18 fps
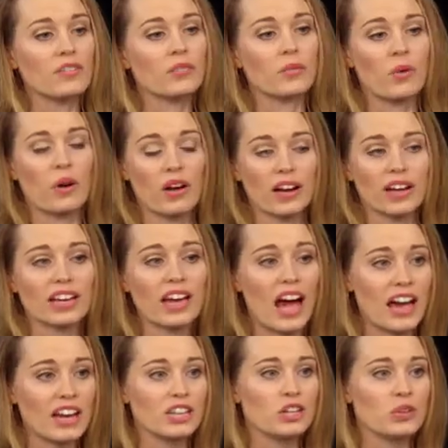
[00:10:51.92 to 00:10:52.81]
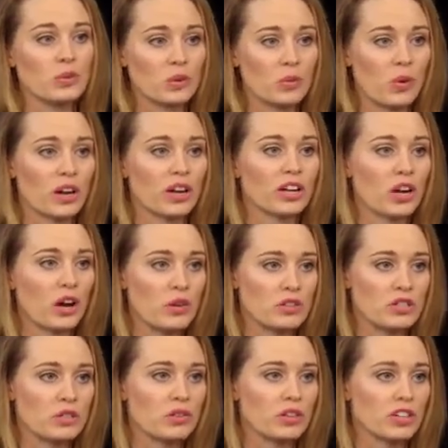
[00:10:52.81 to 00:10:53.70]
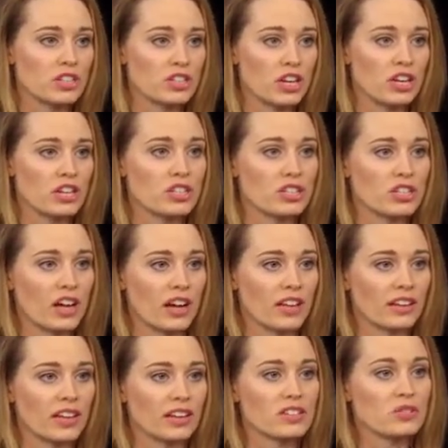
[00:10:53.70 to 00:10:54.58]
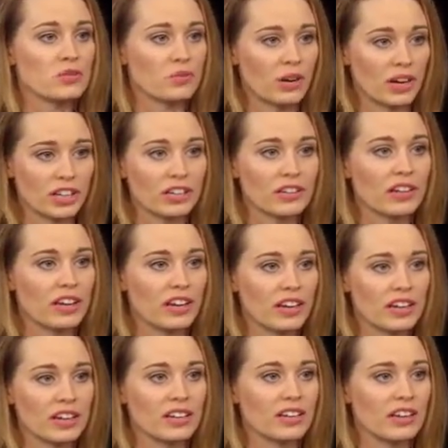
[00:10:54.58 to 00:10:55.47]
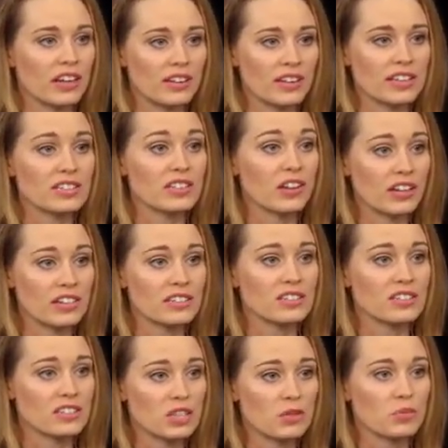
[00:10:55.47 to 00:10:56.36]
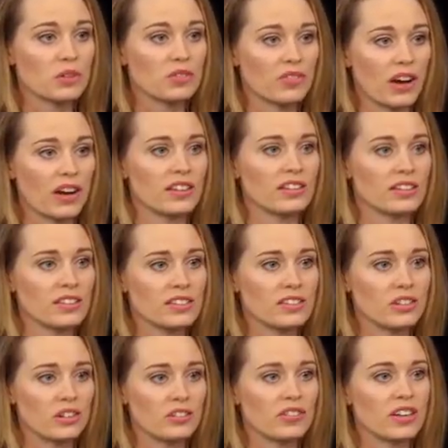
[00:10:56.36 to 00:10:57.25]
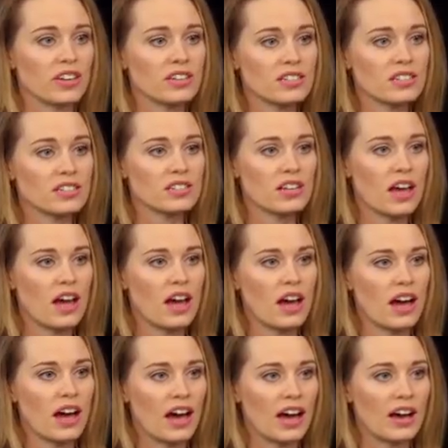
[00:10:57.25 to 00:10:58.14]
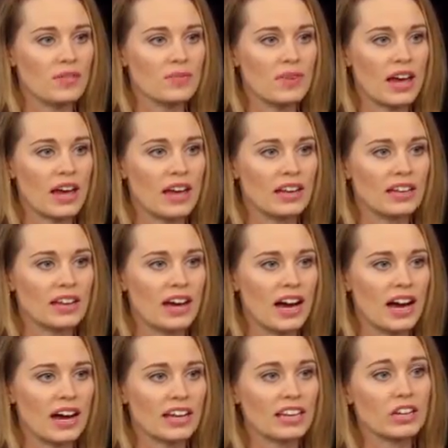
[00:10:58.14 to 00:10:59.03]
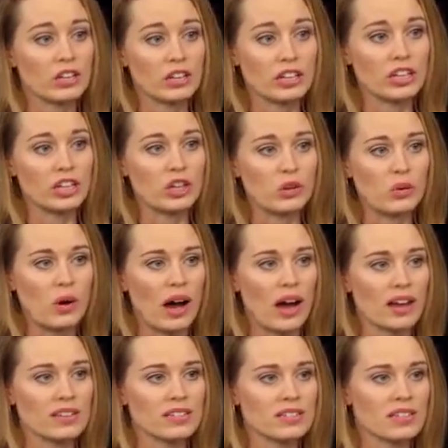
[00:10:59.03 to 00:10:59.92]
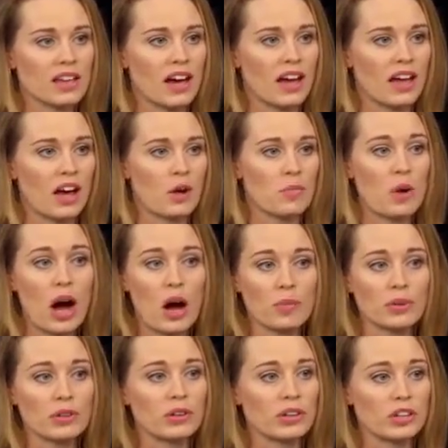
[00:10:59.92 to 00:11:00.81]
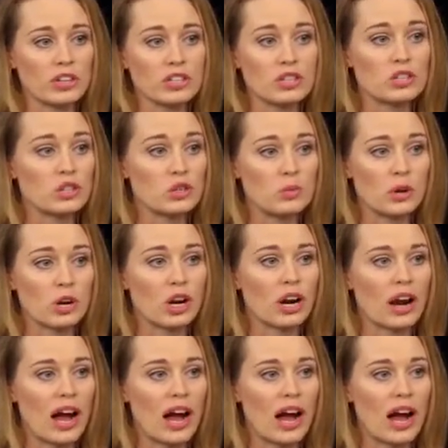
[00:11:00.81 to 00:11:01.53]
again, you would want to go to an exchange that's regulated and that's licensed to provide the service. Here in the U.S., a popular consumer